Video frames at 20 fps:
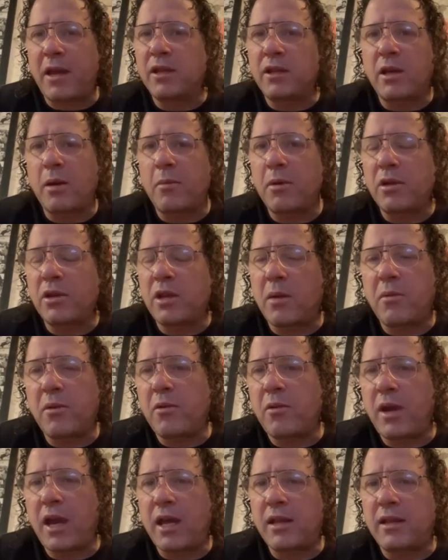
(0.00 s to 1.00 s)
the
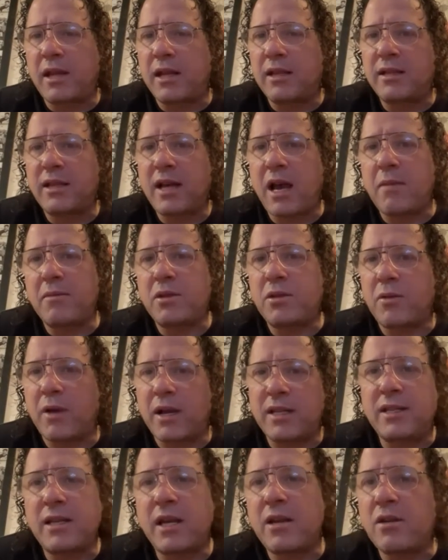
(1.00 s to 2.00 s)
WWE at that time. So
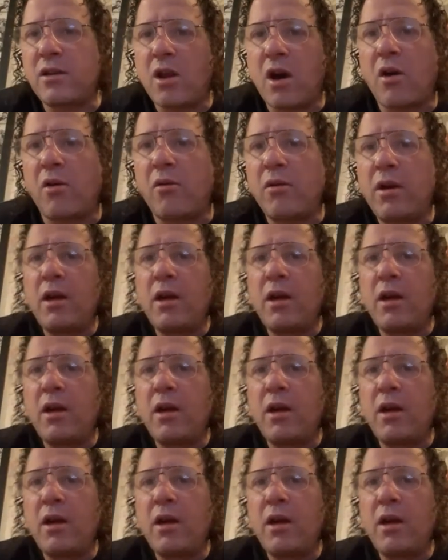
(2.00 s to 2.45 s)
I said no.